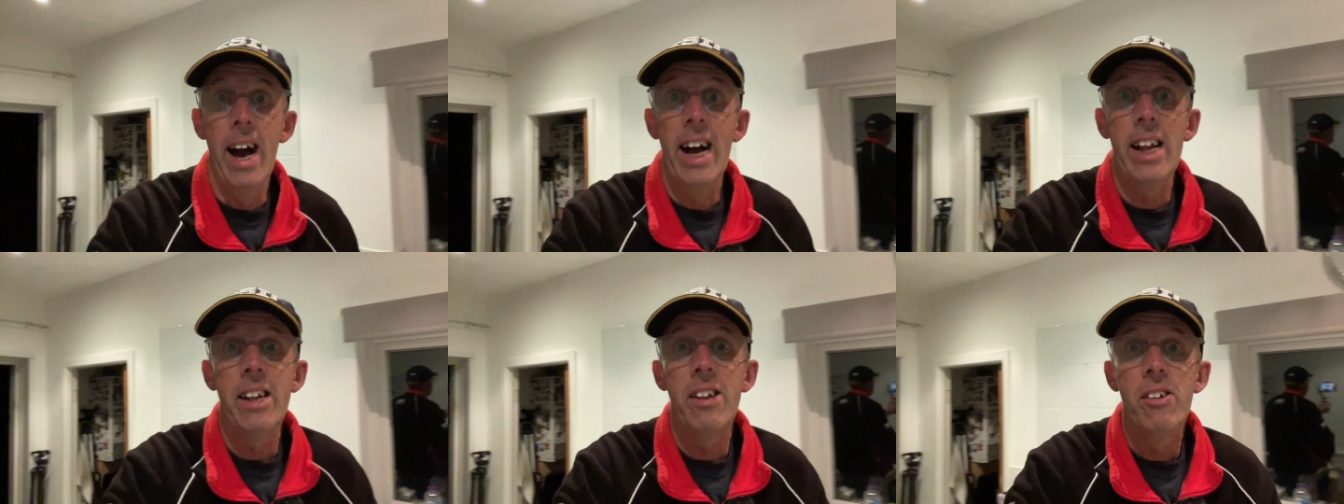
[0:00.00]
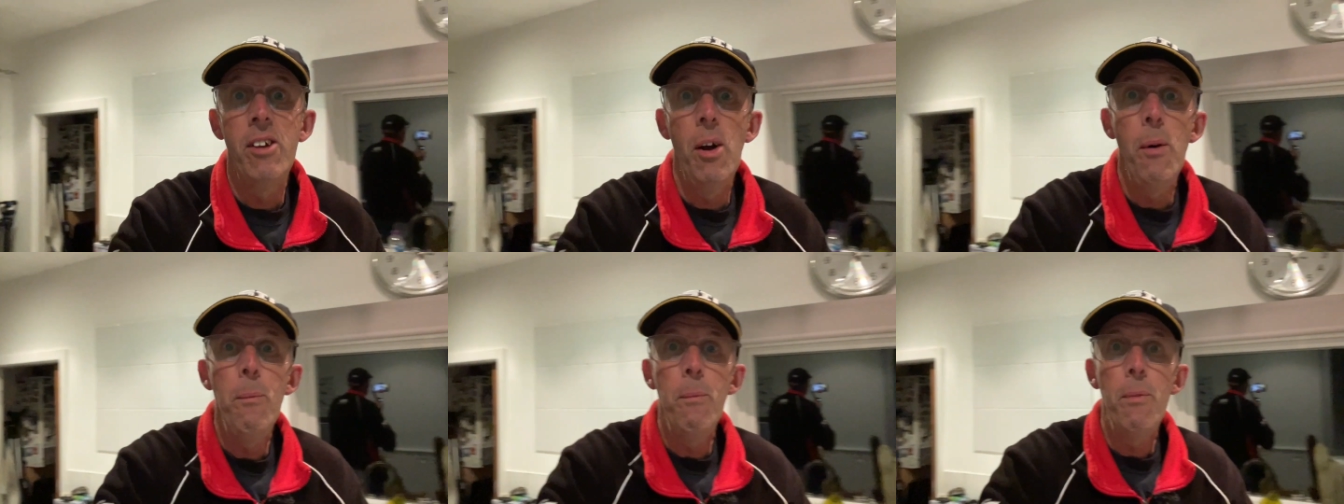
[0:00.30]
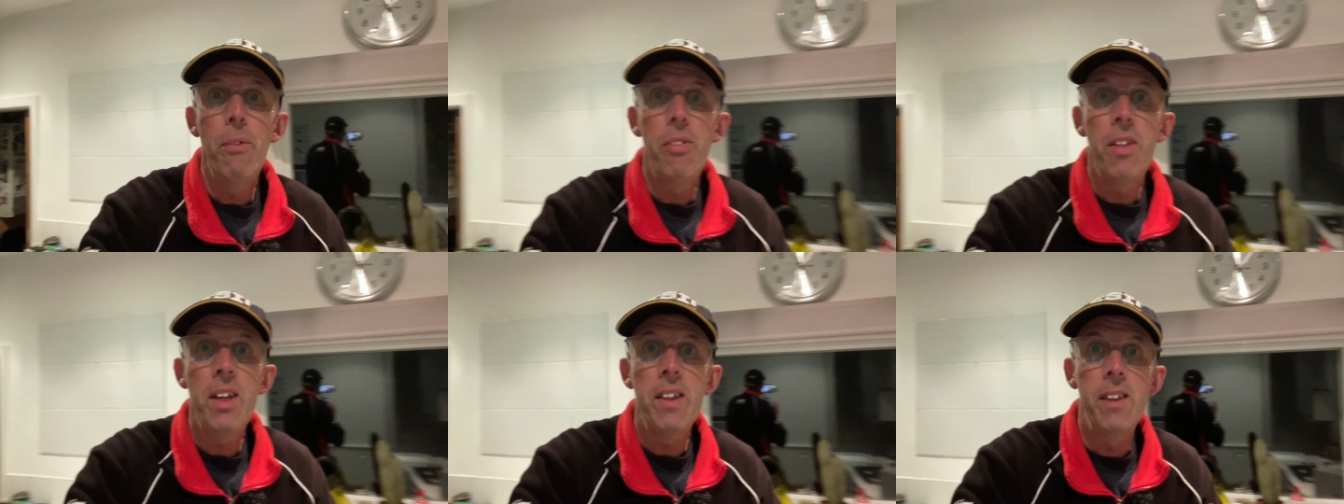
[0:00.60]
I
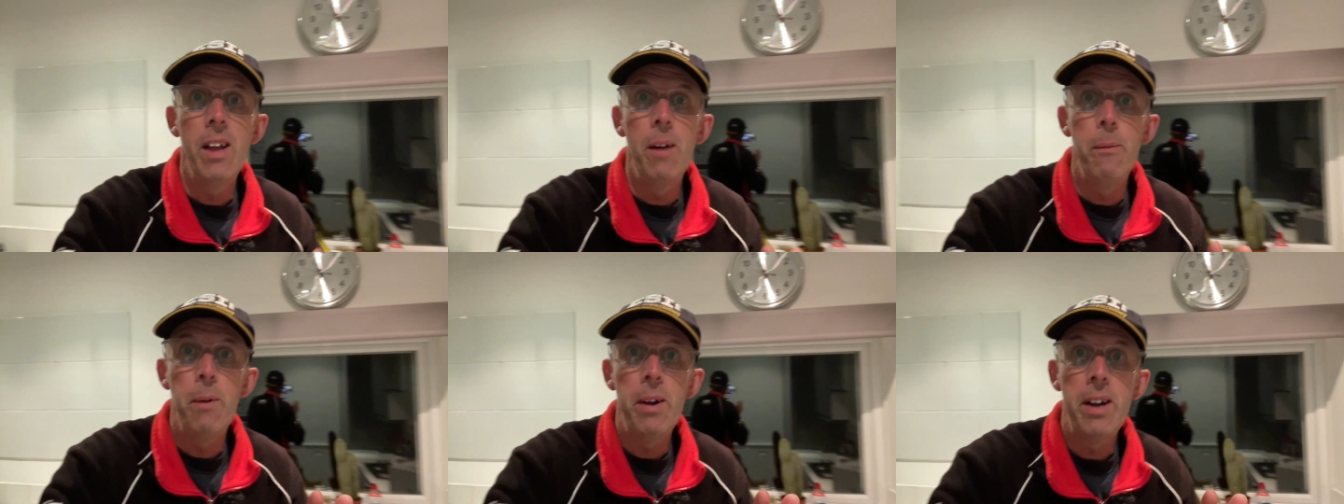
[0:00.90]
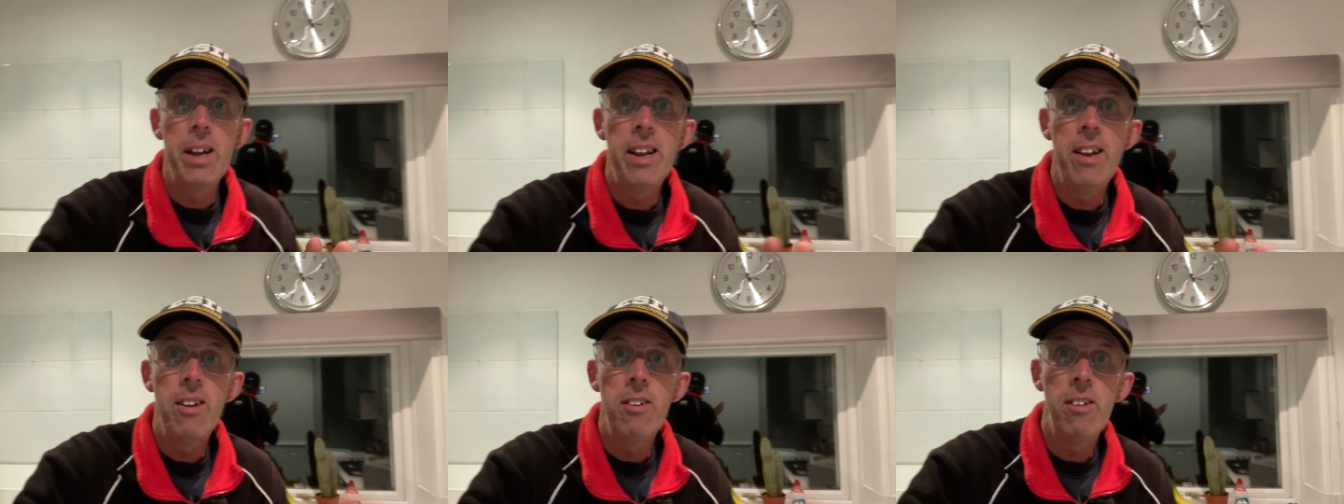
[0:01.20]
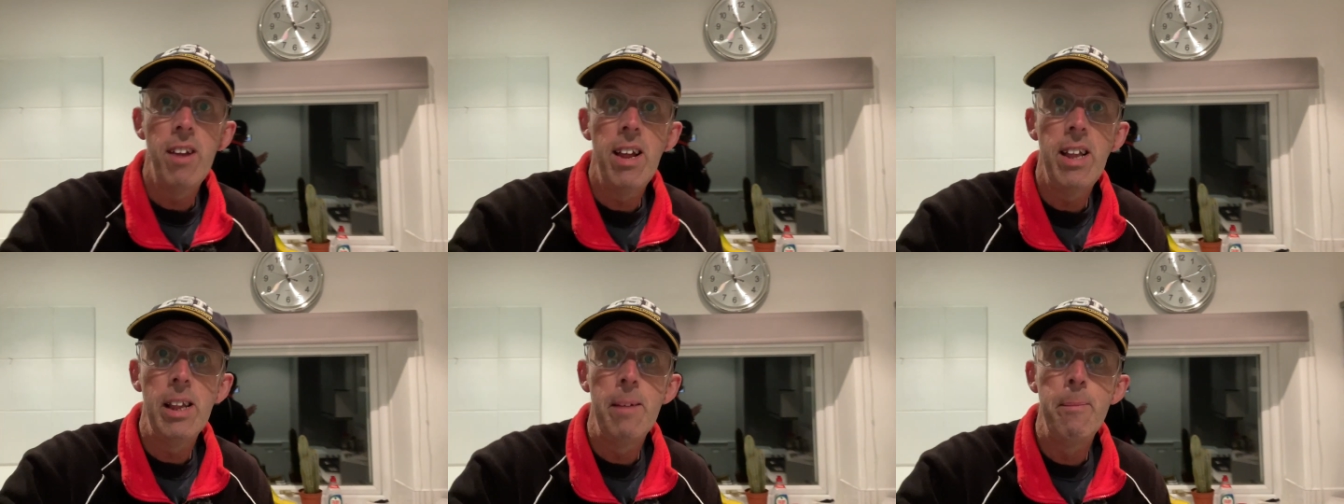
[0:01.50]
don't think that we're going to
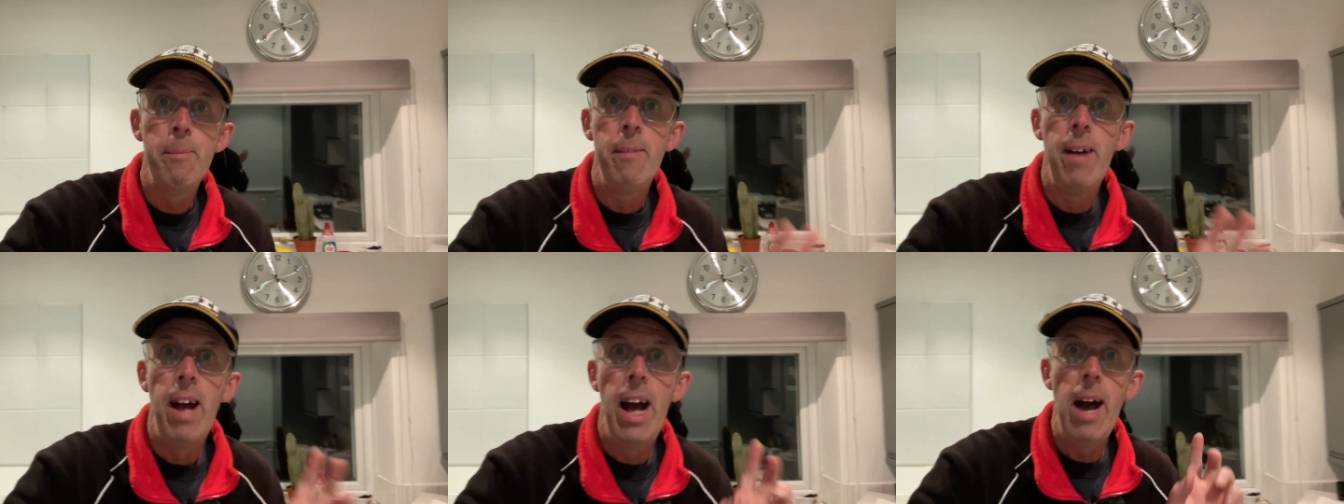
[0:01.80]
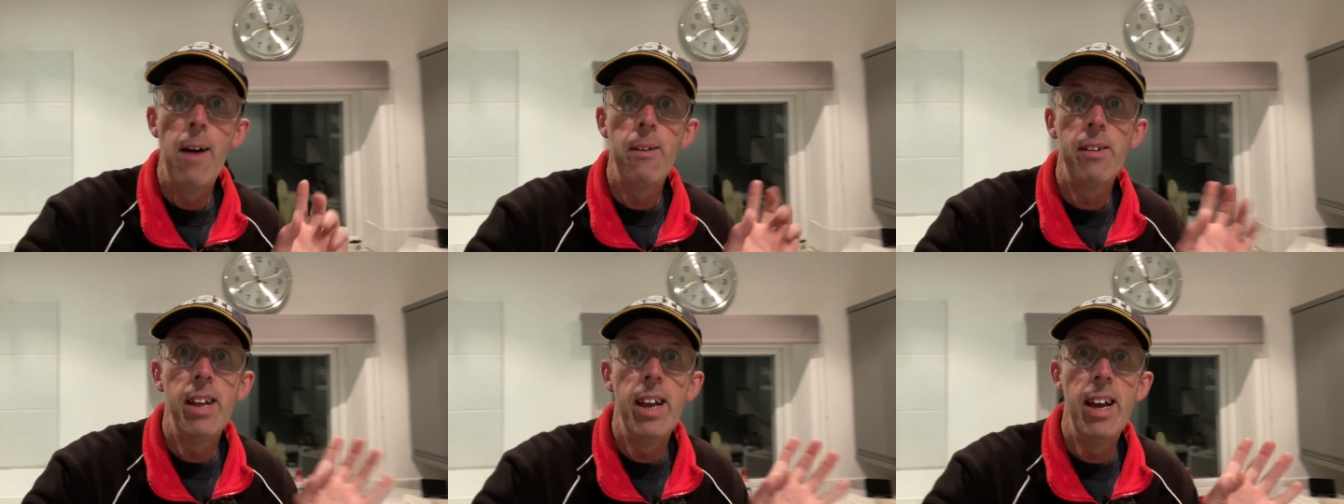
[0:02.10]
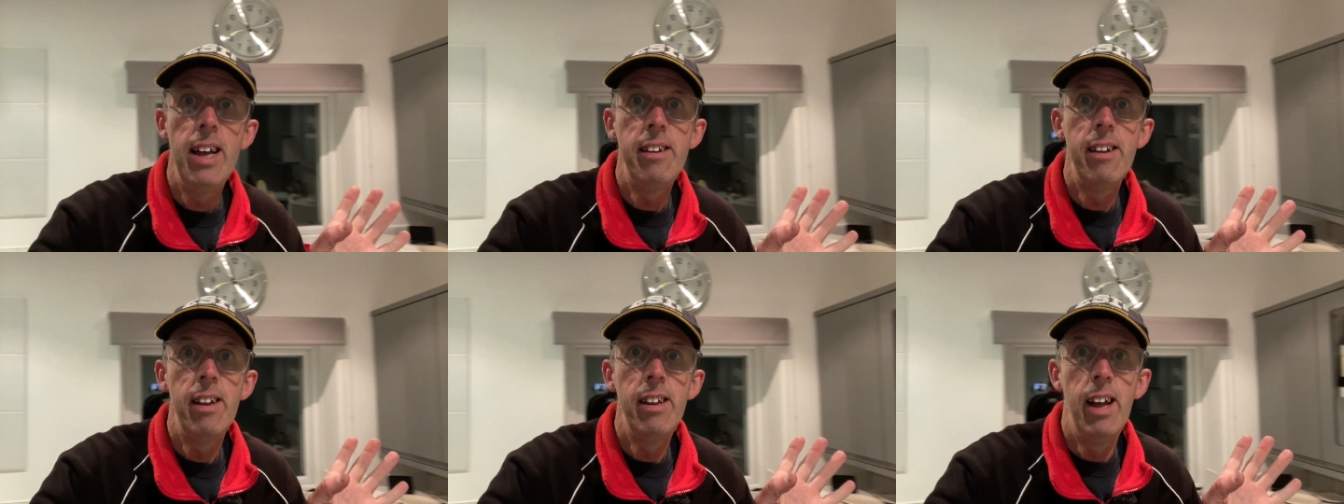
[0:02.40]
see them out
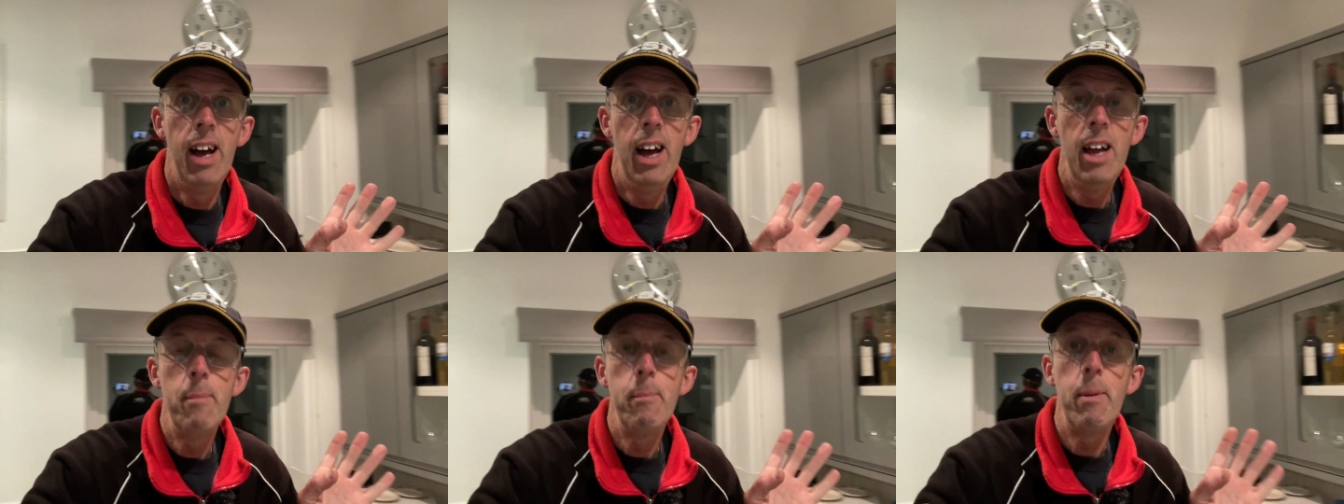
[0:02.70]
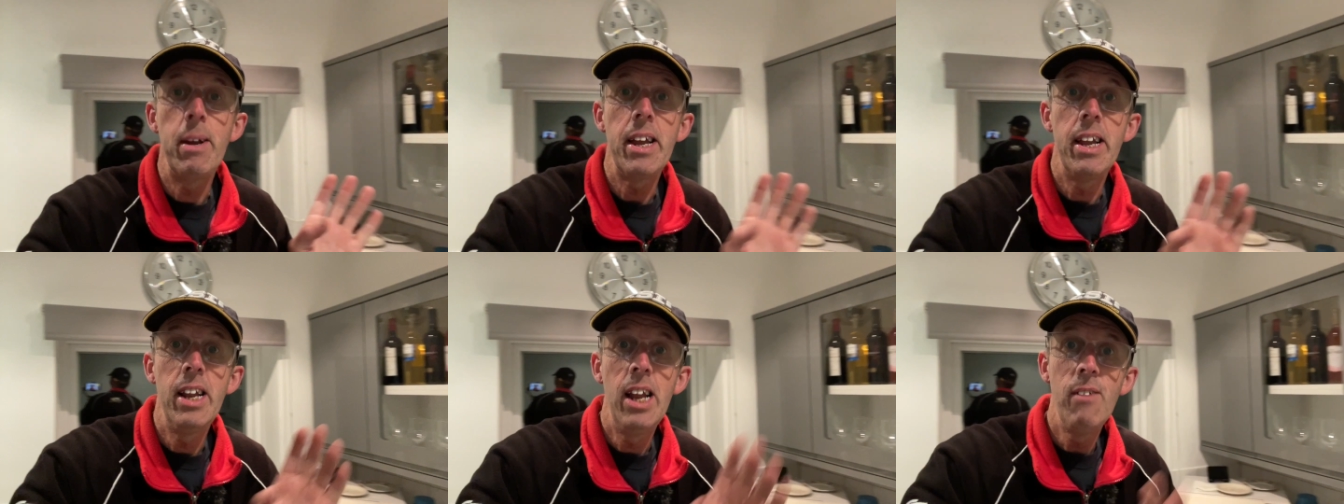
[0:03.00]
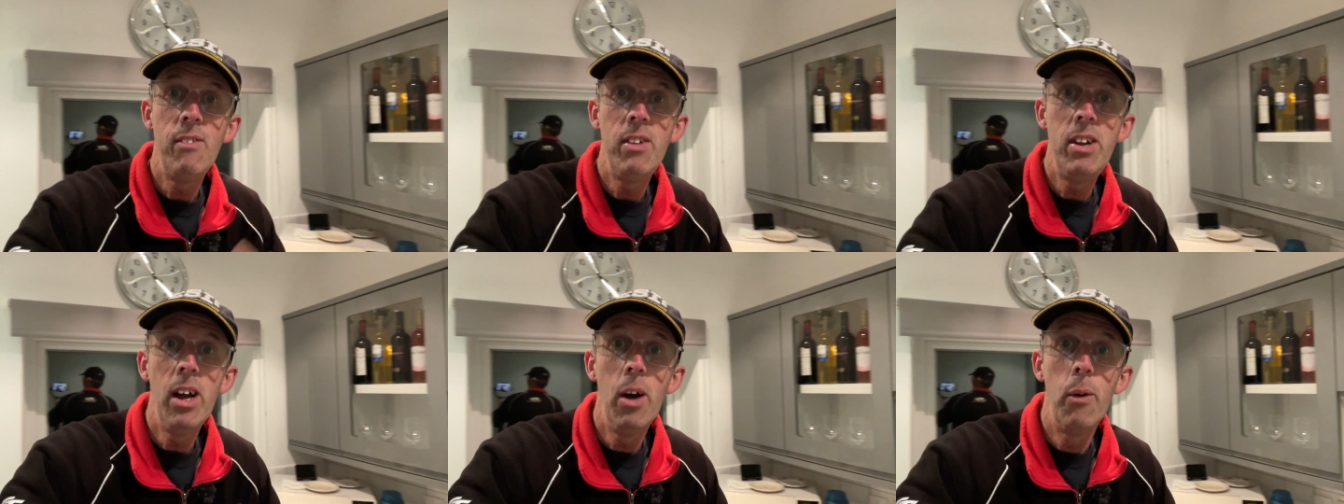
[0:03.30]
here tonight, but you
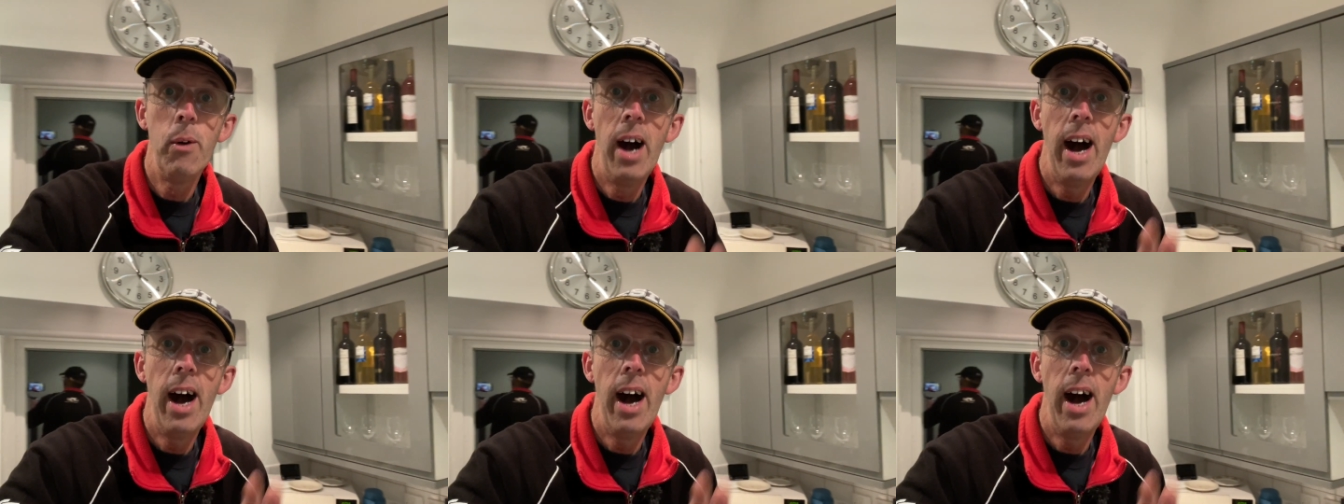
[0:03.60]
never know.